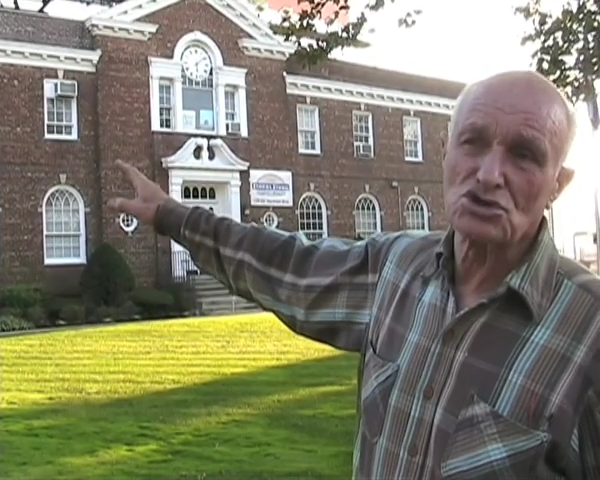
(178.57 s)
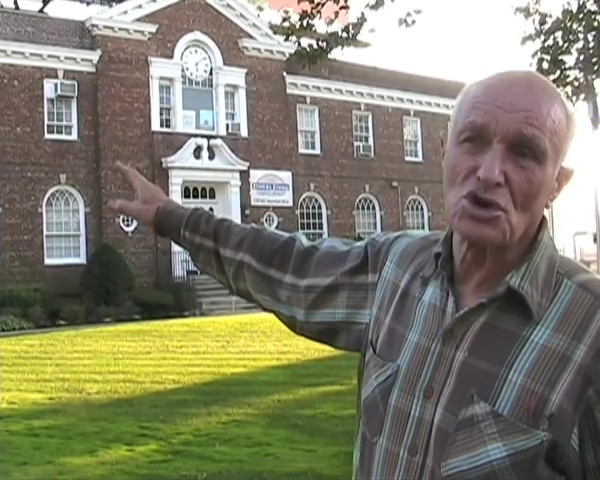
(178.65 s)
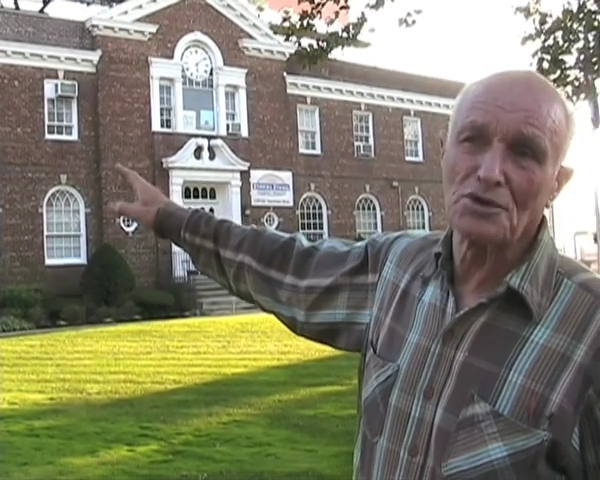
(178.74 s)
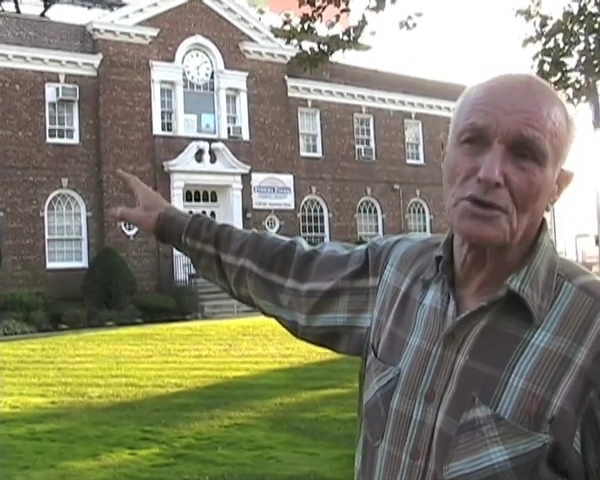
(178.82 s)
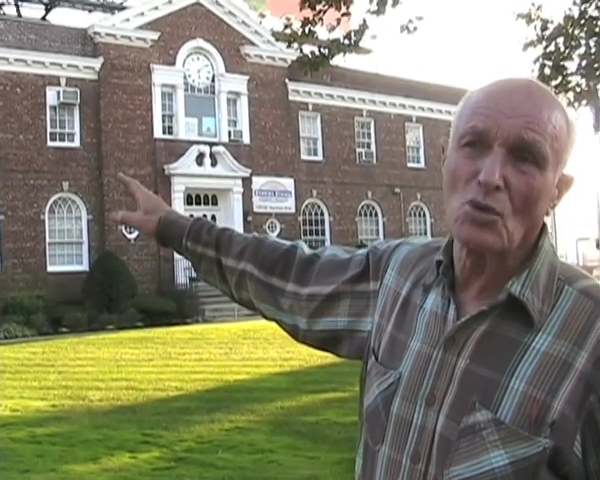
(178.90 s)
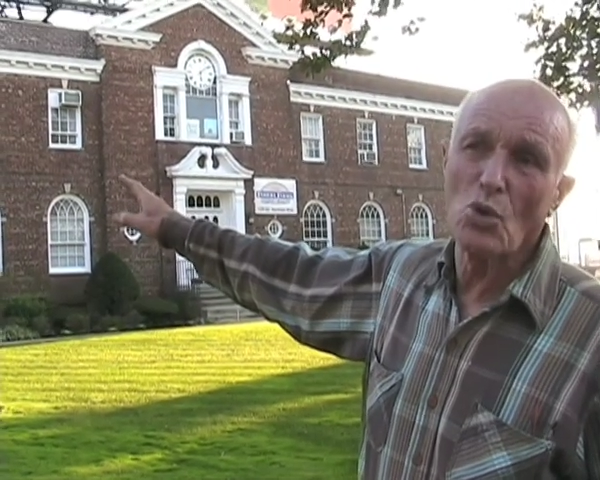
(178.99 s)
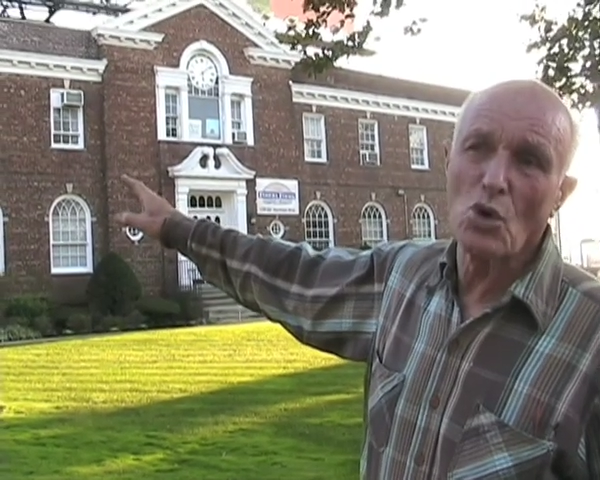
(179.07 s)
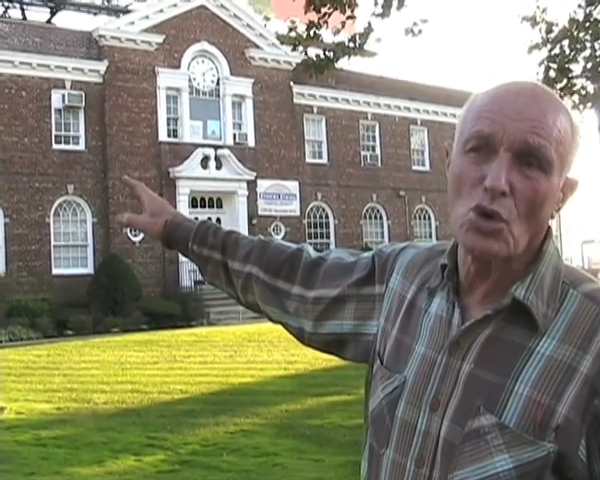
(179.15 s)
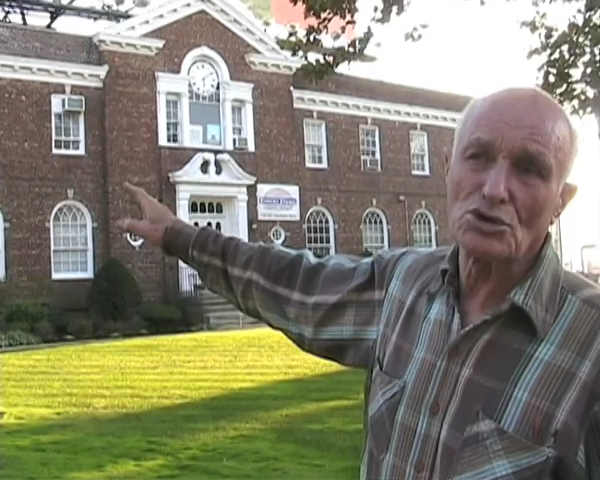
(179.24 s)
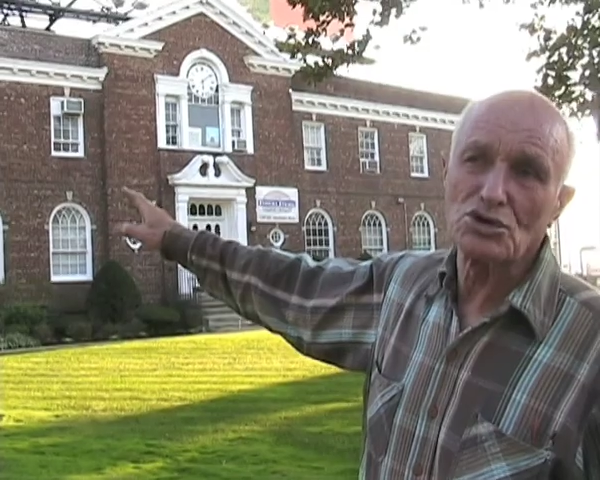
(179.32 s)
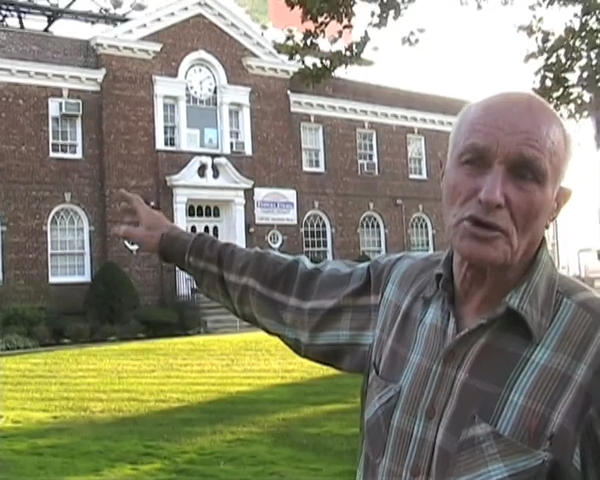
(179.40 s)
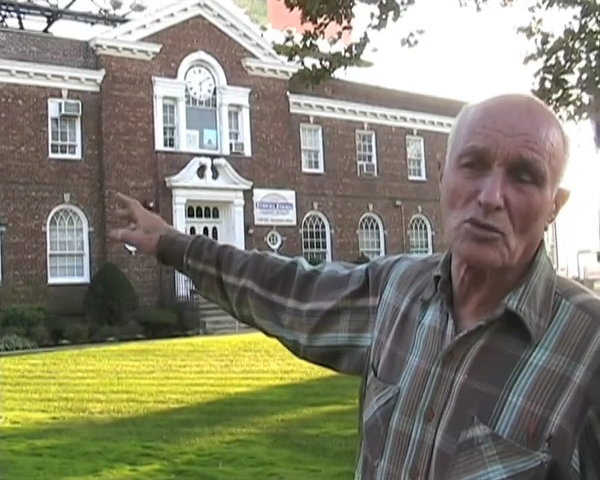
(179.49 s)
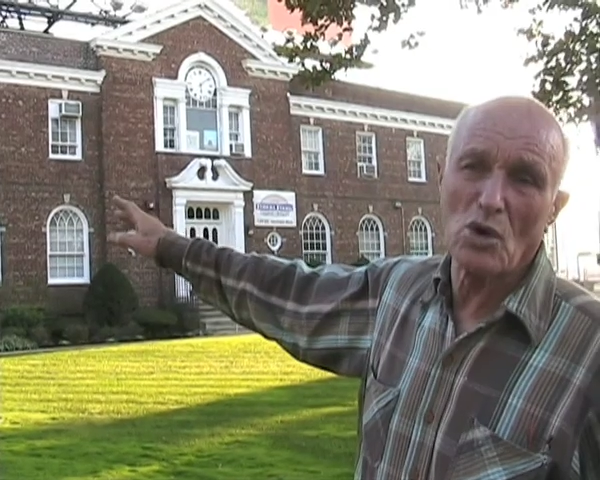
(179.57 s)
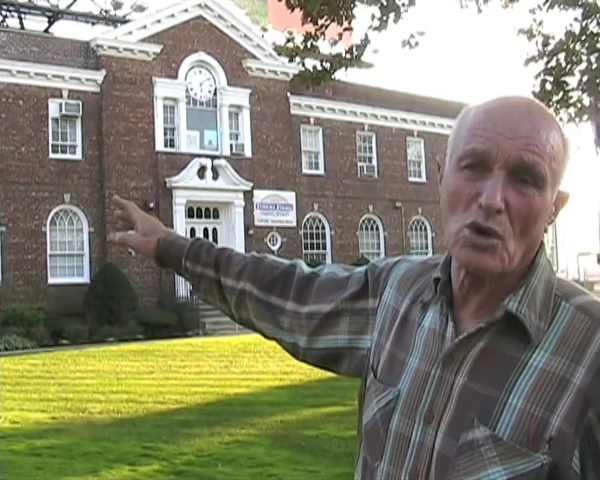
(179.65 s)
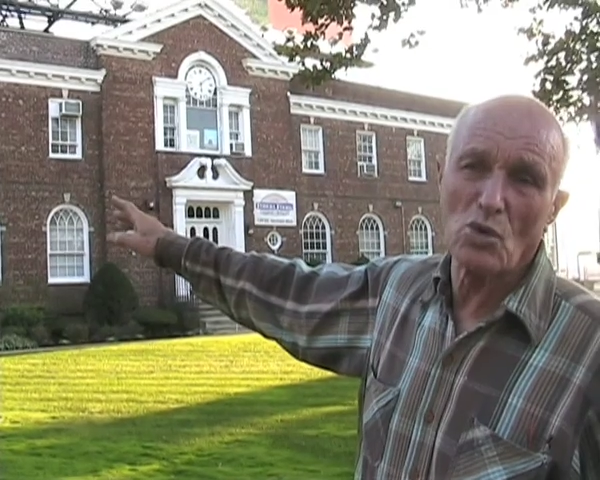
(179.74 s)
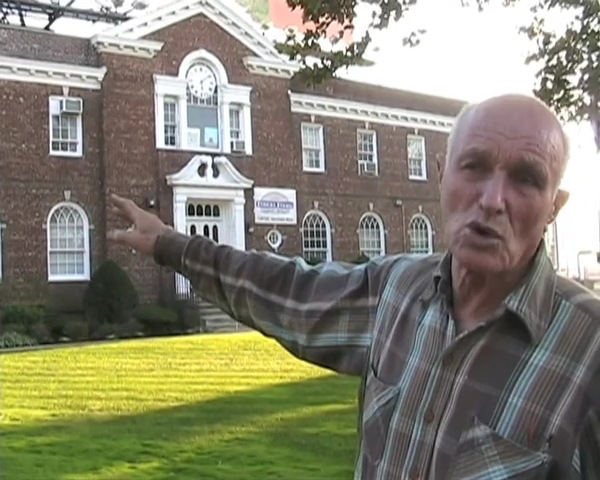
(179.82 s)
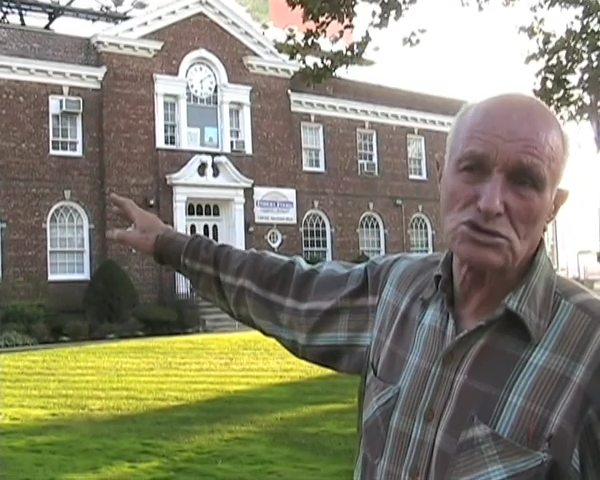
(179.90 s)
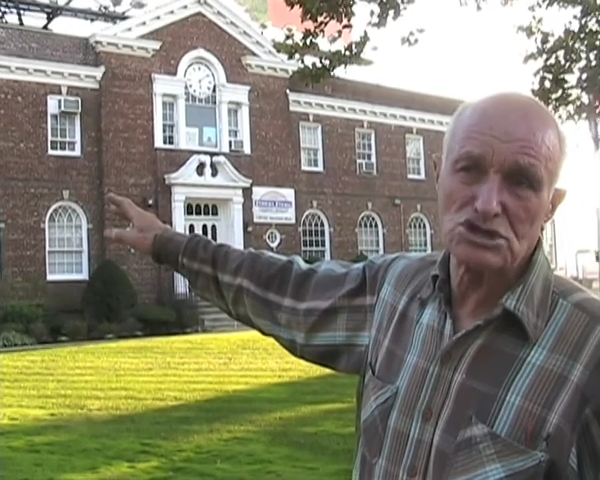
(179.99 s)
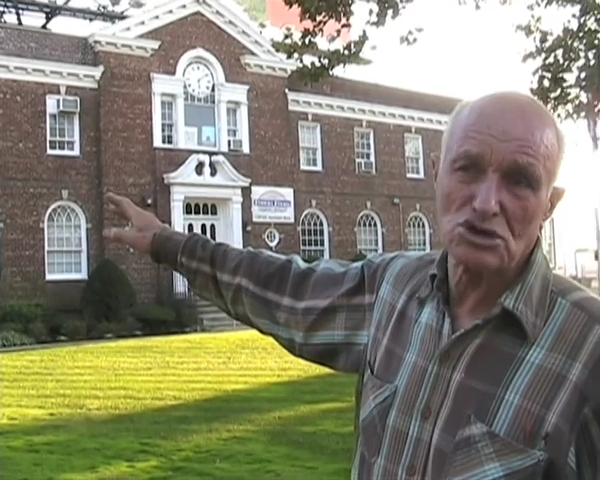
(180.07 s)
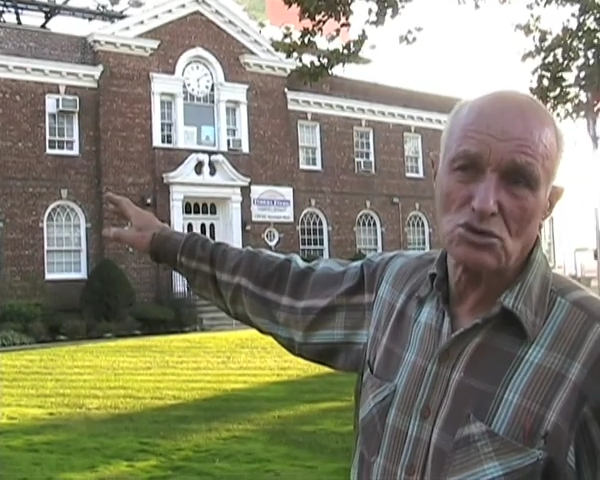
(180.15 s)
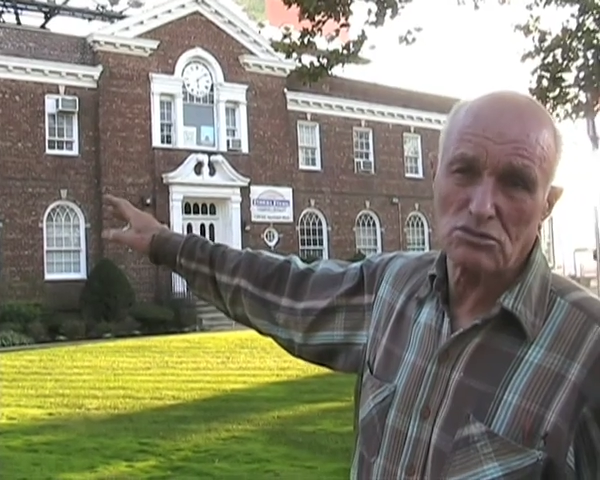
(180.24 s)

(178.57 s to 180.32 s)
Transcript: during the war, during World War II.